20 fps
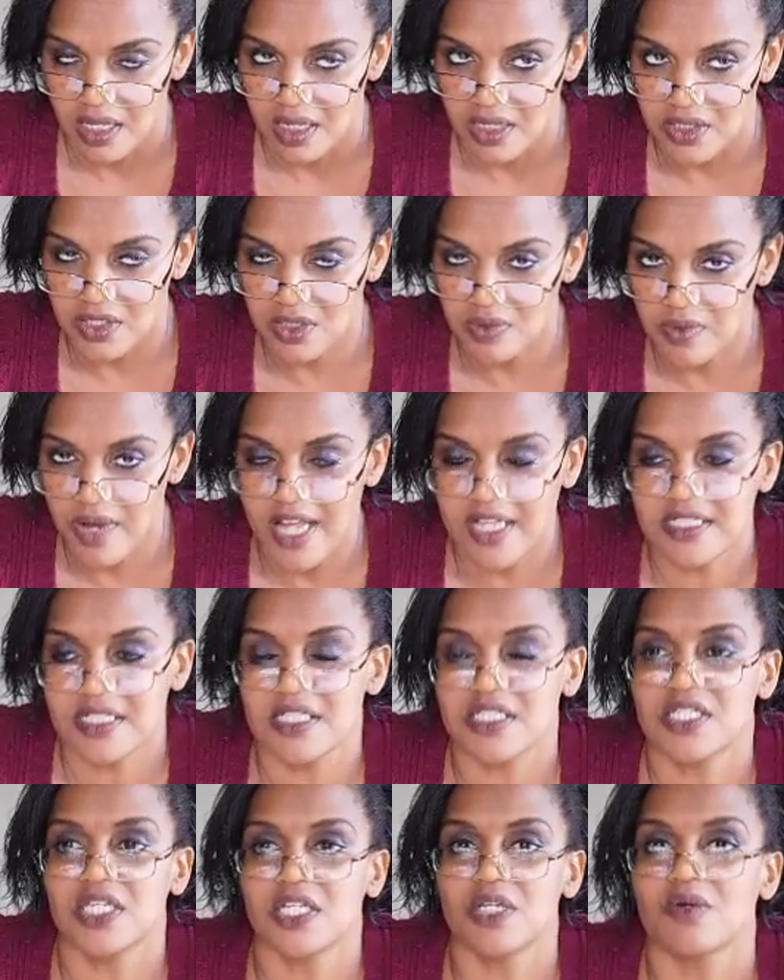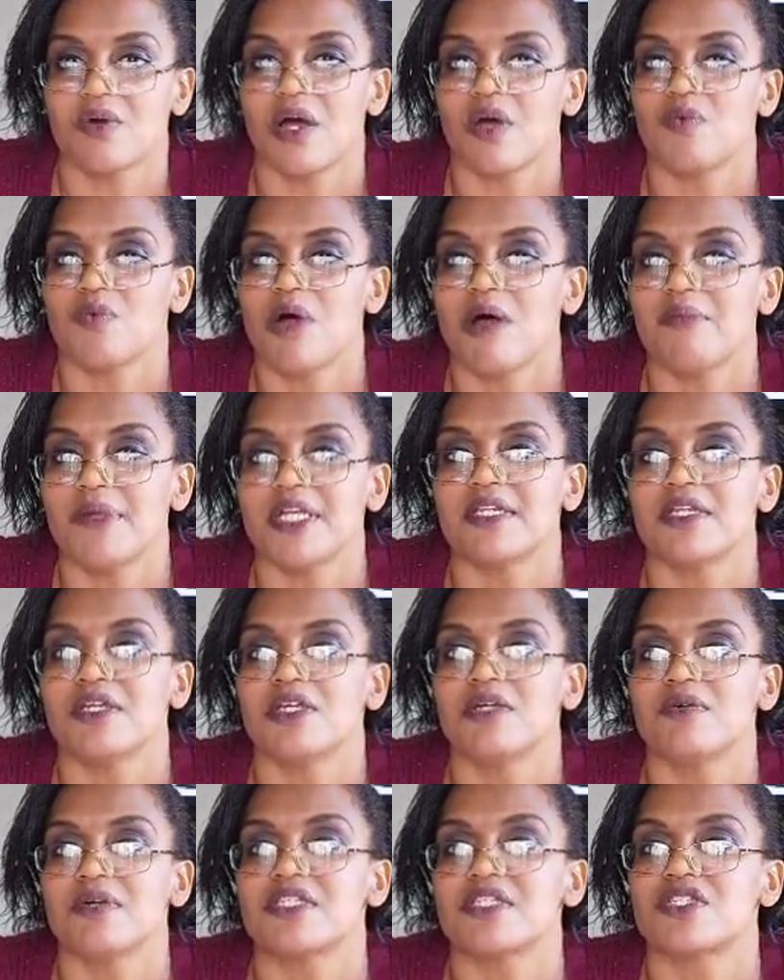directed to a woman
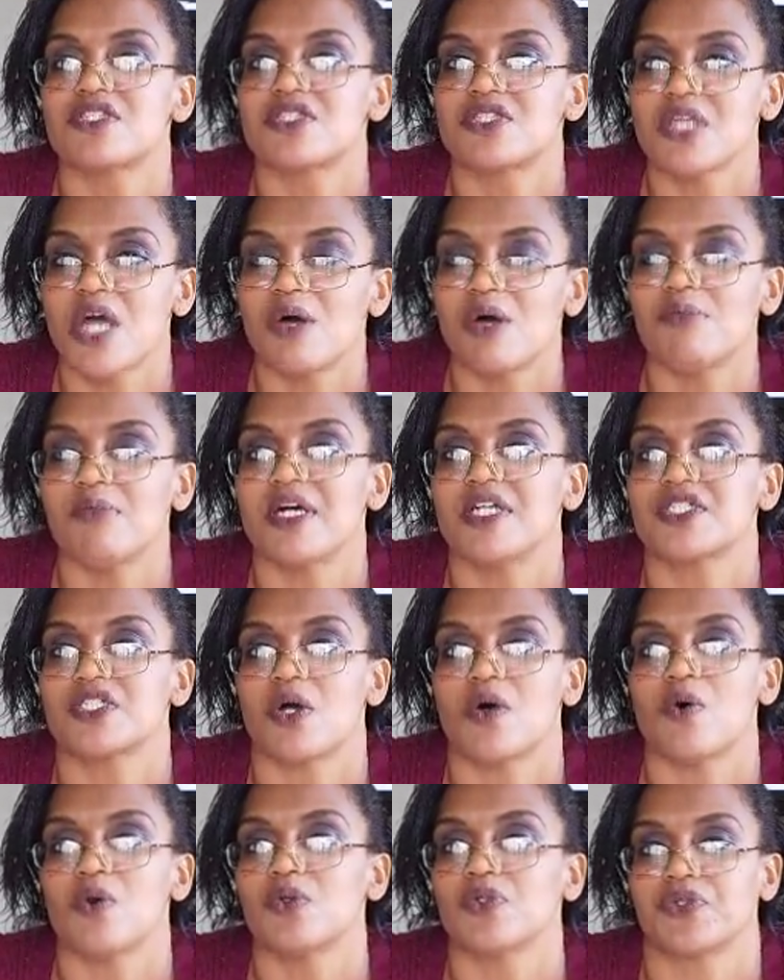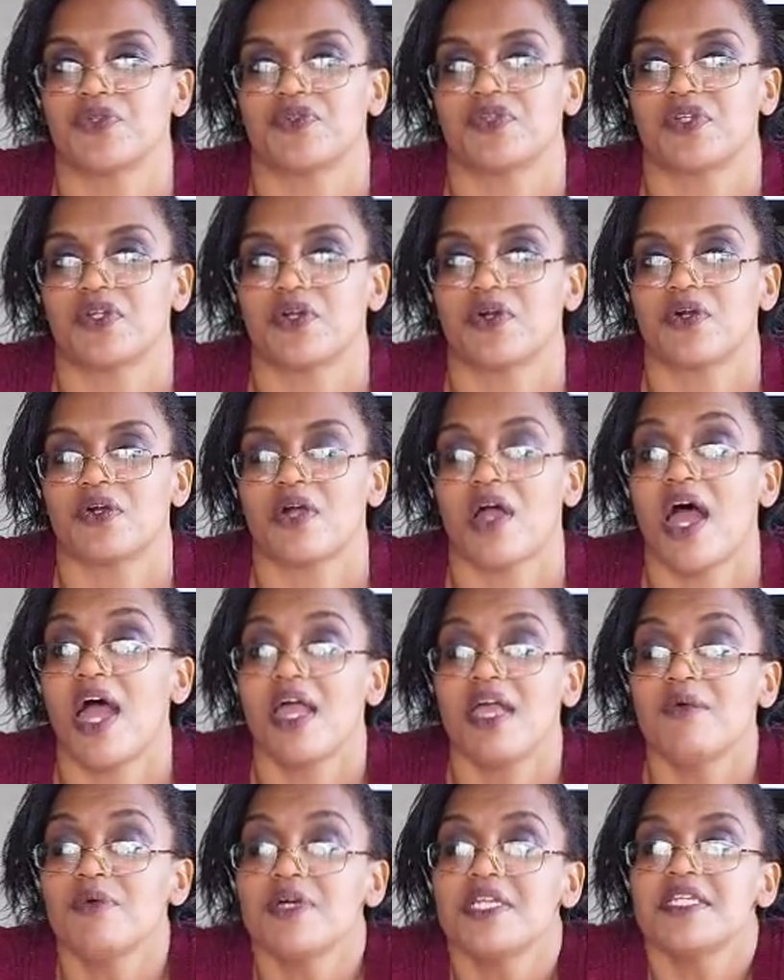who is so much older than her.
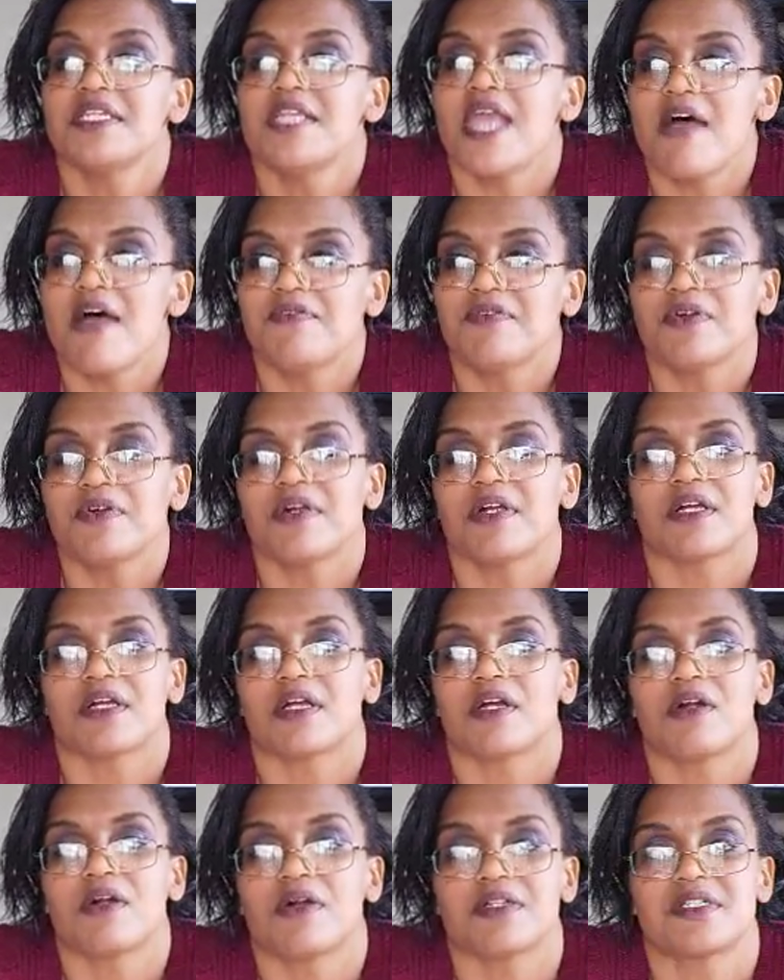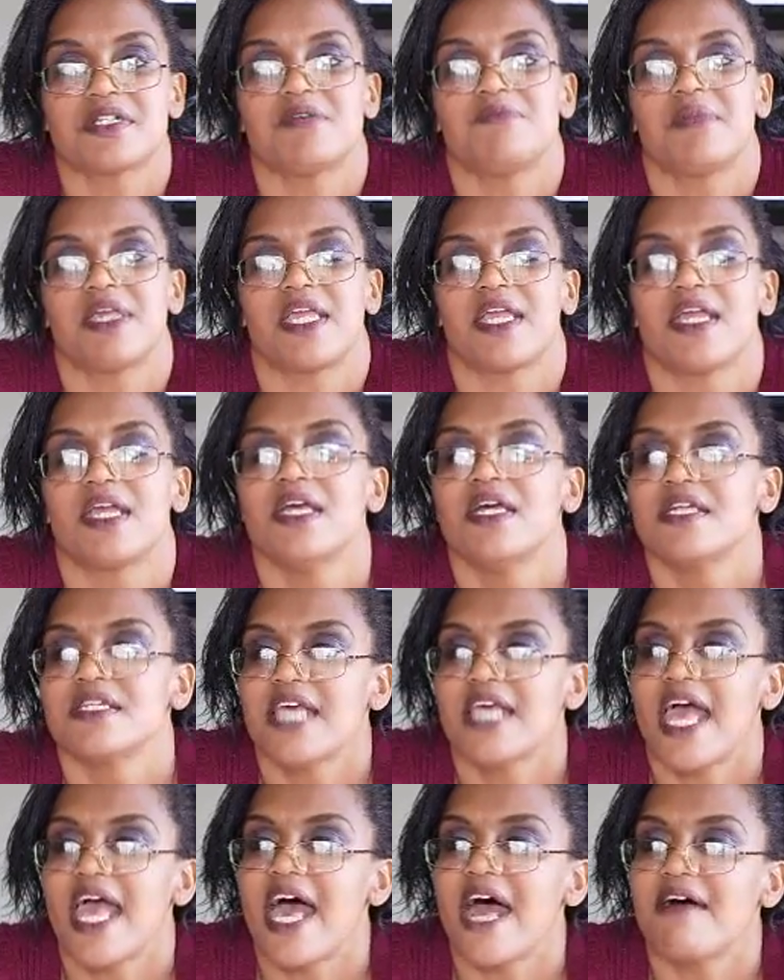It would never occur to me
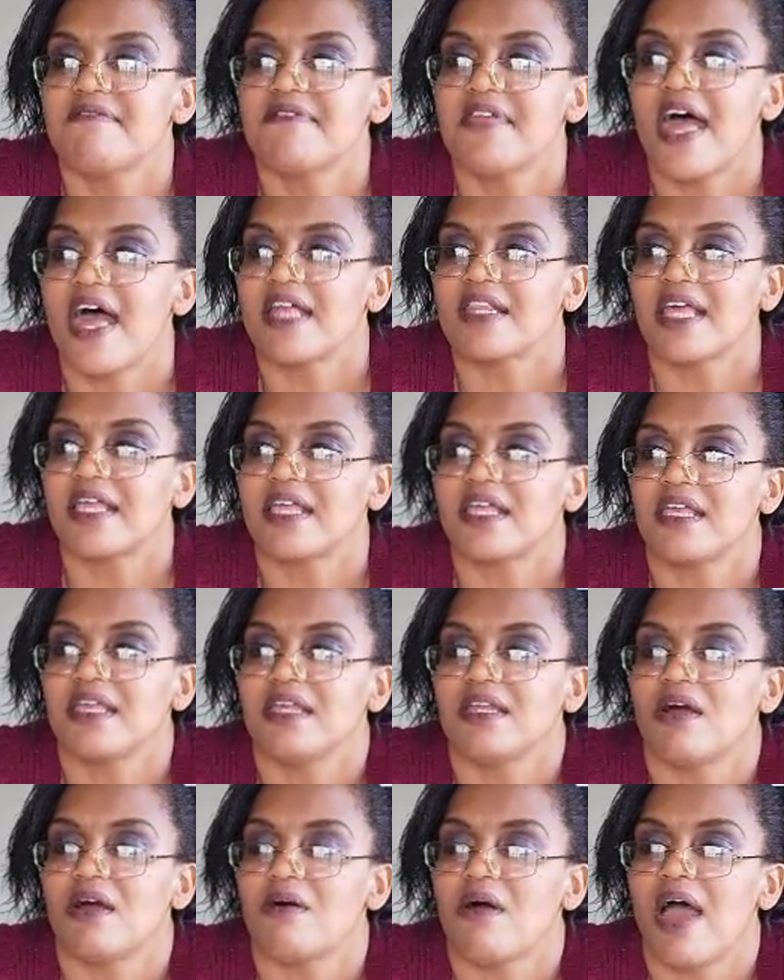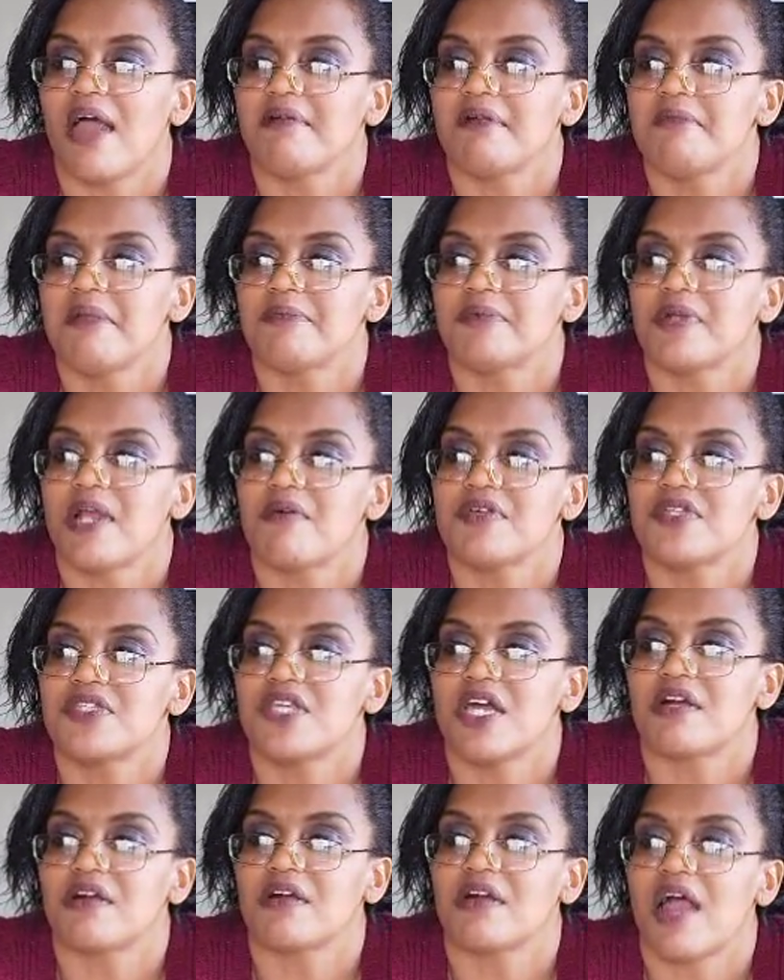to have that, like, you know, I remember when I was
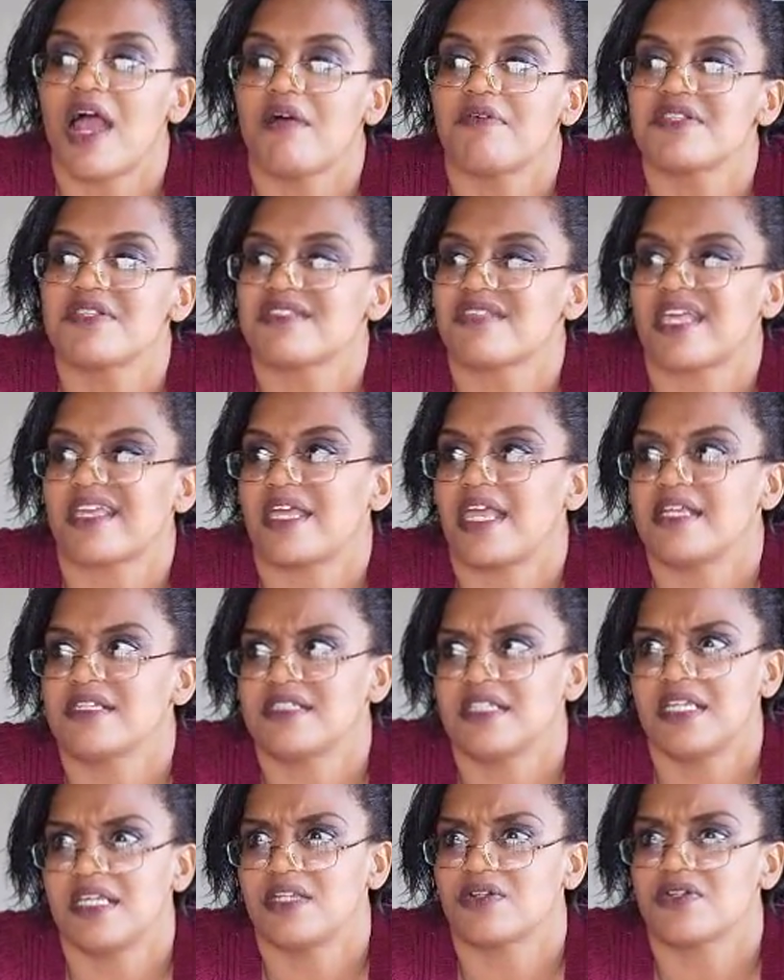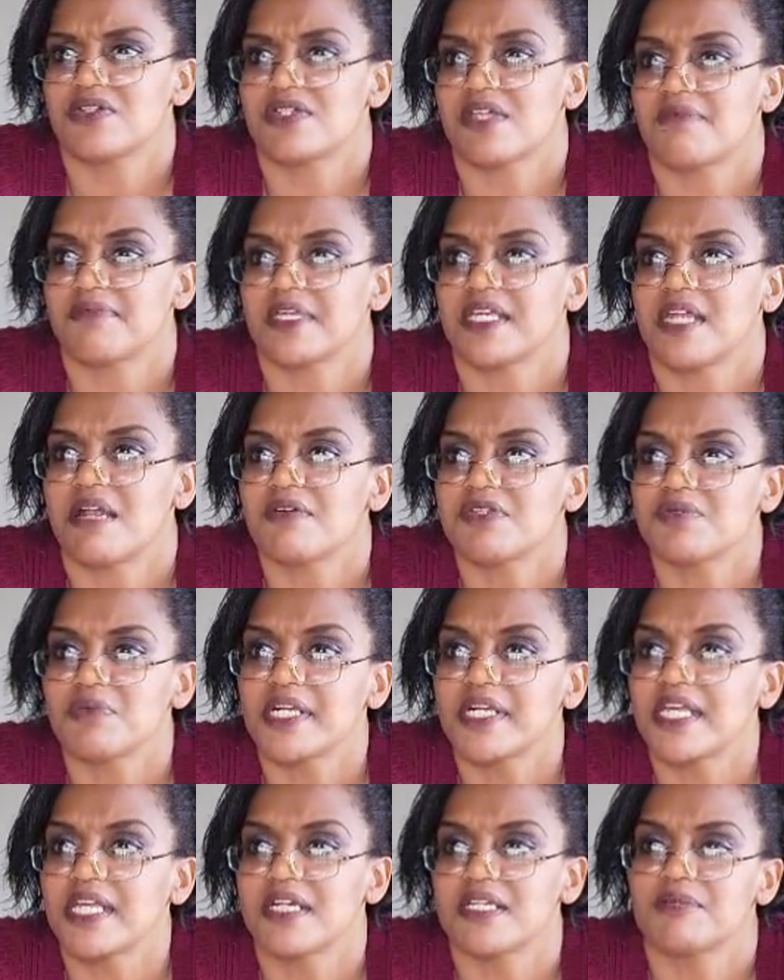younger, I was like 18 or something, and I was
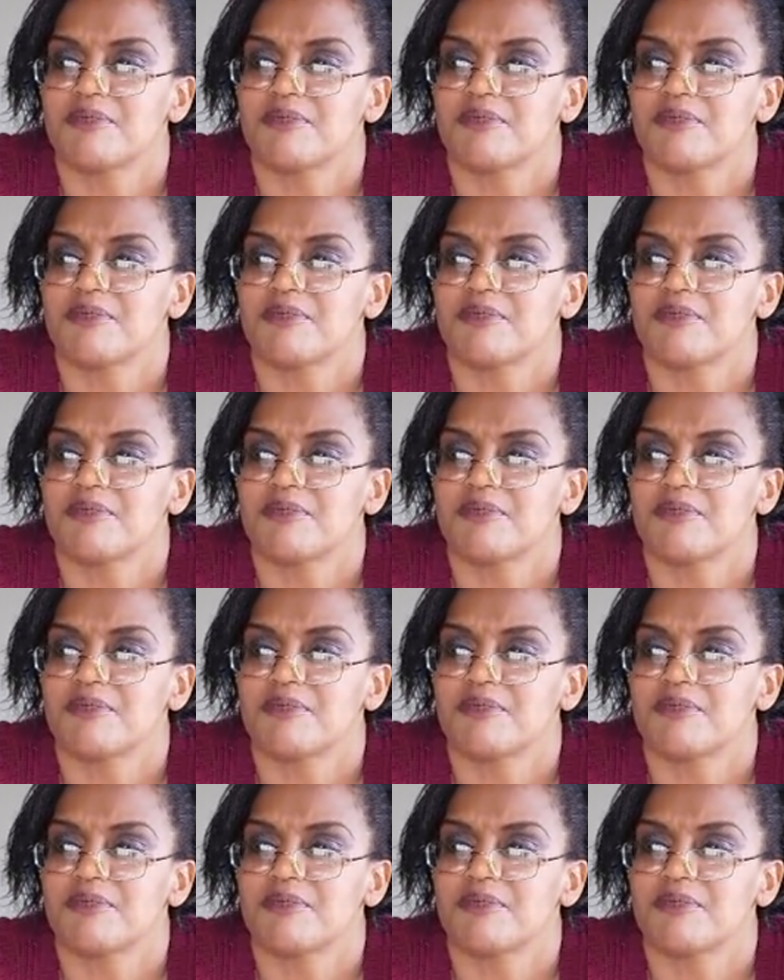working in a